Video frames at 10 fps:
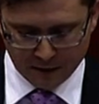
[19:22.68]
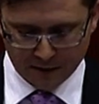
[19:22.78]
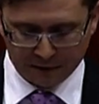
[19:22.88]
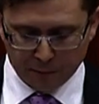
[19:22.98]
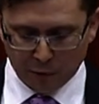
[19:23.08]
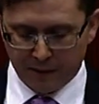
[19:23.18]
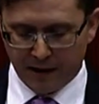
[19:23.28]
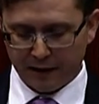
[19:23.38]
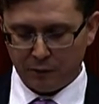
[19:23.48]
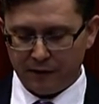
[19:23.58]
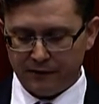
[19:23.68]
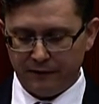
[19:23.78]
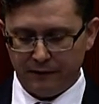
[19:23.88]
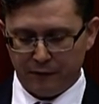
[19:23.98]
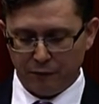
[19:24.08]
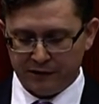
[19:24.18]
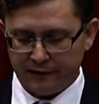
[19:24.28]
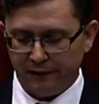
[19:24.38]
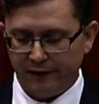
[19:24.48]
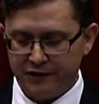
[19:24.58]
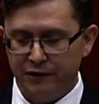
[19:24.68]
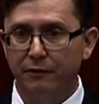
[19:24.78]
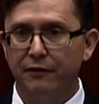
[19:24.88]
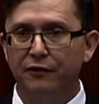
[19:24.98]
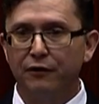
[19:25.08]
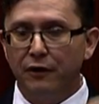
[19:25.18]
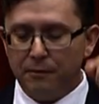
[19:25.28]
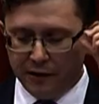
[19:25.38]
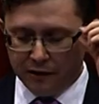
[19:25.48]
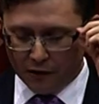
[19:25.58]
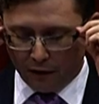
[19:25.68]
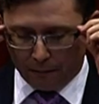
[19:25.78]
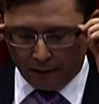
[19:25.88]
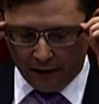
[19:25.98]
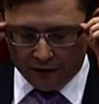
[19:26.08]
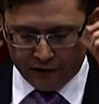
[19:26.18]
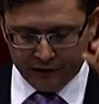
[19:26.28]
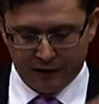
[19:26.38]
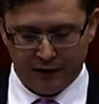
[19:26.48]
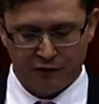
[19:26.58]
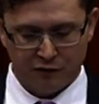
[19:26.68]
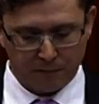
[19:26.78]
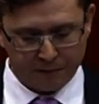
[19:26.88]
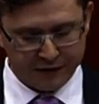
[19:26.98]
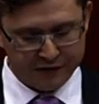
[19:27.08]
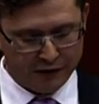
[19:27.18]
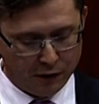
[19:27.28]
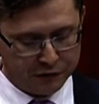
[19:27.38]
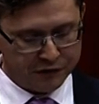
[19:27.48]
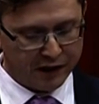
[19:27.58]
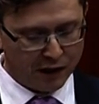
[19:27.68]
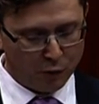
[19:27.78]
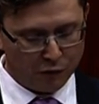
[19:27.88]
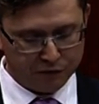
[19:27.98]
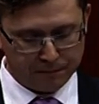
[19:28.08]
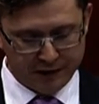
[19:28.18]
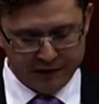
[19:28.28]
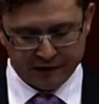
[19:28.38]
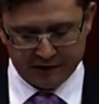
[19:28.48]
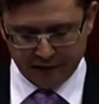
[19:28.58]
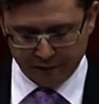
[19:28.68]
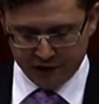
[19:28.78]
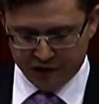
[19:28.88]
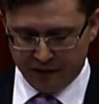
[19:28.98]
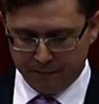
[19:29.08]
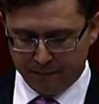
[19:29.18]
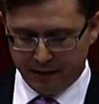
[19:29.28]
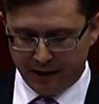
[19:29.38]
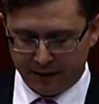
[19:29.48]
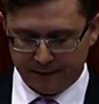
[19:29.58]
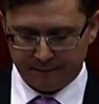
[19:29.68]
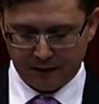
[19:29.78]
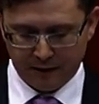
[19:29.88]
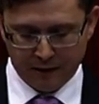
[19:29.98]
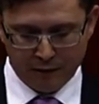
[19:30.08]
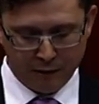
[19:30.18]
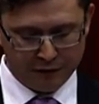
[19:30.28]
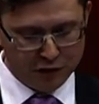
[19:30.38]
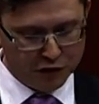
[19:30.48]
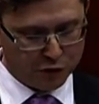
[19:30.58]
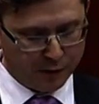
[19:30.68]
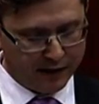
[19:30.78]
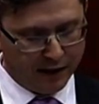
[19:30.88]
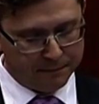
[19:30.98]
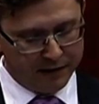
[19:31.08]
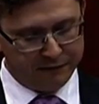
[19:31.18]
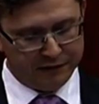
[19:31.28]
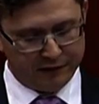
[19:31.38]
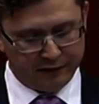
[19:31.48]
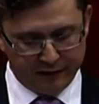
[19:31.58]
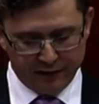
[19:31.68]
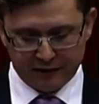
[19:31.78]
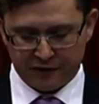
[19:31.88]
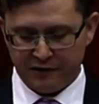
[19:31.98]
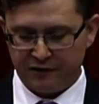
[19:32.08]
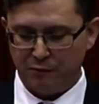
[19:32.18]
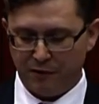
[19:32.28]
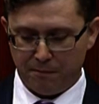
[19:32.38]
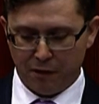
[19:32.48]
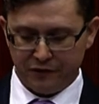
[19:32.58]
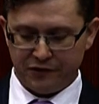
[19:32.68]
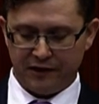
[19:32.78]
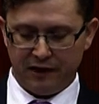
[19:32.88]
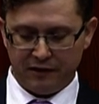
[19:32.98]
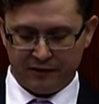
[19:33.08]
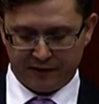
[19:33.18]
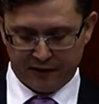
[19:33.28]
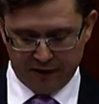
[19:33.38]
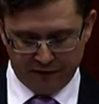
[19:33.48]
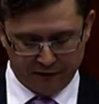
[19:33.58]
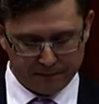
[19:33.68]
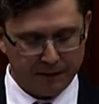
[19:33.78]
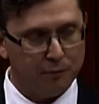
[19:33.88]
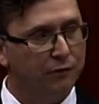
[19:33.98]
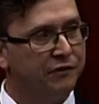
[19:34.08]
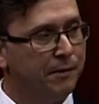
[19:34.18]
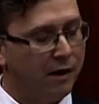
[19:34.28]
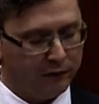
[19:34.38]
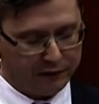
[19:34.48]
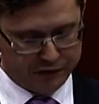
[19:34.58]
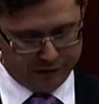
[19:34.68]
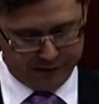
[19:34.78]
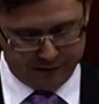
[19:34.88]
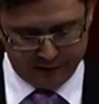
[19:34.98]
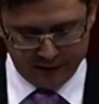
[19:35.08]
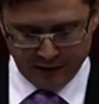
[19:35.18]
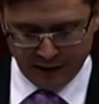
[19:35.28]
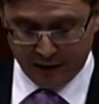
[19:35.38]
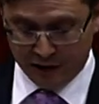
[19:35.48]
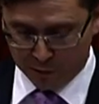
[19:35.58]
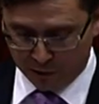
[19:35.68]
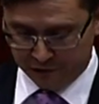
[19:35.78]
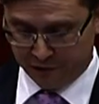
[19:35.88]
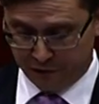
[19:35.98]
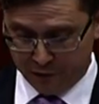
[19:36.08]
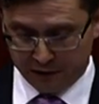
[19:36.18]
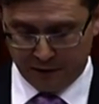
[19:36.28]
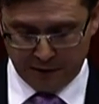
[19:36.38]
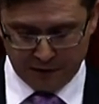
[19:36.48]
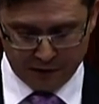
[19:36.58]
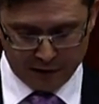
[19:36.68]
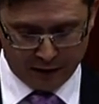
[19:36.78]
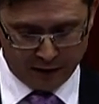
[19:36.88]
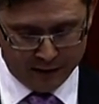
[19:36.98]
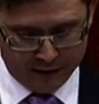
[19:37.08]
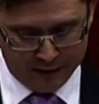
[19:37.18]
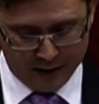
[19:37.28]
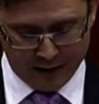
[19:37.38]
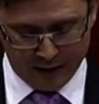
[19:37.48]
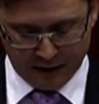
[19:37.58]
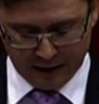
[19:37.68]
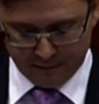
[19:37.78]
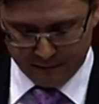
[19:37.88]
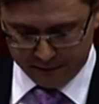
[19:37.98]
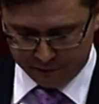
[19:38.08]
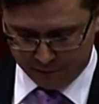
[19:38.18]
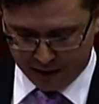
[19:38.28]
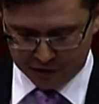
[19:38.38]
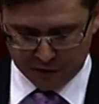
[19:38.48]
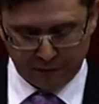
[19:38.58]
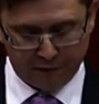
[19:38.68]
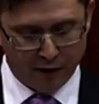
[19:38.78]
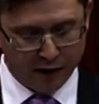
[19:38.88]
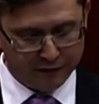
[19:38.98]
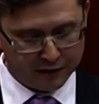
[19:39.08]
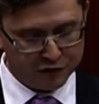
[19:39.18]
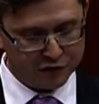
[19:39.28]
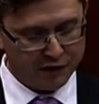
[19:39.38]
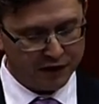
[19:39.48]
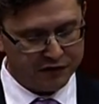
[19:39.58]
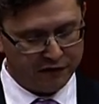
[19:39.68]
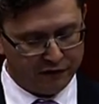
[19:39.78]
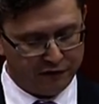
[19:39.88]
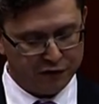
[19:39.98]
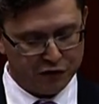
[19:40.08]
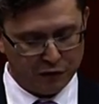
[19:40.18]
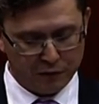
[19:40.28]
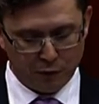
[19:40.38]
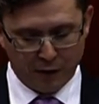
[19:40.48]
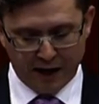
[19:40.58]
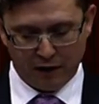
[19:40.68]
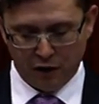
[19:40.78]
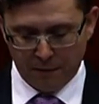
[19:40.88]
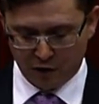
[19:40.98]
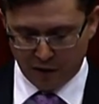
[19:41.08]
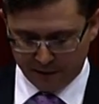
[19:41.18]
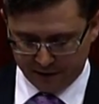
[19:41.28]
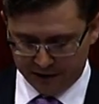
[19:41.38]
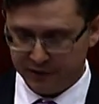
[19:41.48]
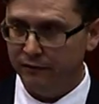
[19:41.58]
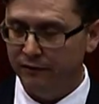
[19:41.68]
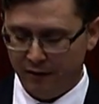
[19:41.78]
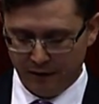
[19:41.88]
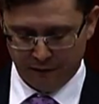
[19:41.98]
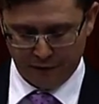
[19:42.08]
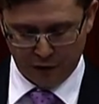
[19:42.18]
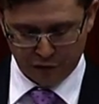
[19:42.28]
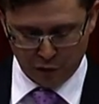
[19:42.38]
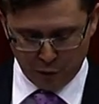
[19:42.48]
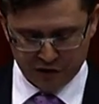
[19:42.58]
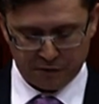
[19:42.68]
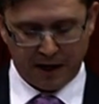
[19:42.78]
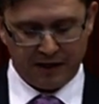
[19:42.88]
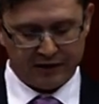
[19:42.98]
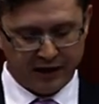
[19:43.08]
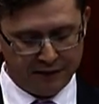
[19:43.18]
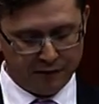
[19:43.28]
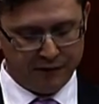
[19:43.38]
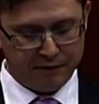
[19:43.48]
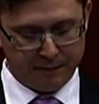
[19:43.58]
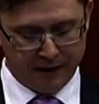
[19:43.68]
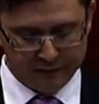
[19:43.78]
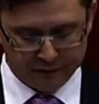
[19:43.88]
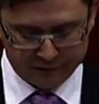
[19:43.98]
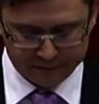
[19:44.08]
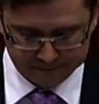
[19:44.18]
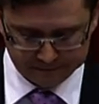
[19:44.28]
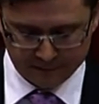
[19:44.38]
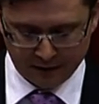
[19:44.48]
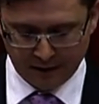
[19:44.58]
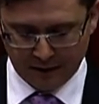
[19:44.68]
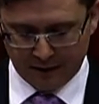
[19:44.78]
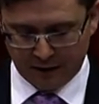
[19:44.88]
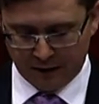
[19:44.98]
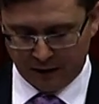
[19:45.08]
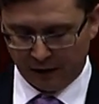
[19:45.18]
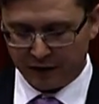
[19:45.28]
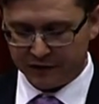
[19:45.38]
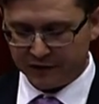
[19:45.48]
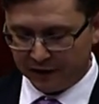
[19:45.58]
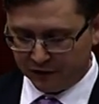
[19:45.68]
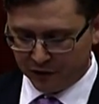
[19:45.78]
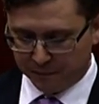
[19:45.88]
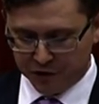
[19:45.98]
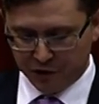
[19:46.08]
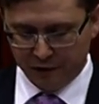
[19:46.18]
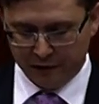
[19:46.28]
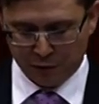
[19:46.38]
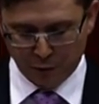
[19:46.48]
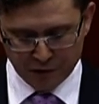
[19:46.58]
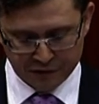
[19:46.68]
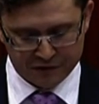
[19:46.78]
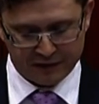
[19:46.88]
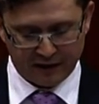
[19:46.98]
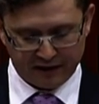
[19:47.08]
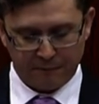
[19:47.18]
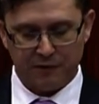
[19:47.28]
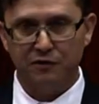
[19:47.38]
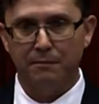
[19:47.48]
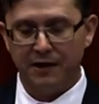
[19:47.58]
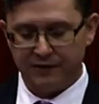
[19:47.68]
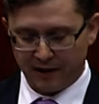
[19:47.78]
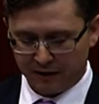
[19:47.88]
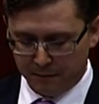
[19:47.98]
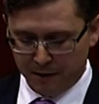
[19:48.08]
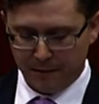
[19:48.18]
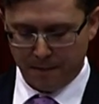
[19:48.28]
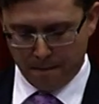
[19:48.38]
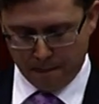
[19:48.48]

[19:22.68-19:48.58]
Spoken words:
The Liberal Party went to the recent election with a $30 million pledge to replace the old state quadriplegic centre in Shenton Park with a new 28-bed facility consistent with modern standards of care for people with spinal injuries, as well as a $13 million grant to provide for the construction of suitable at-home accommodation for those who wish to maintain their independence. I'd like to take this opportunity to urge the state government to match that commitment.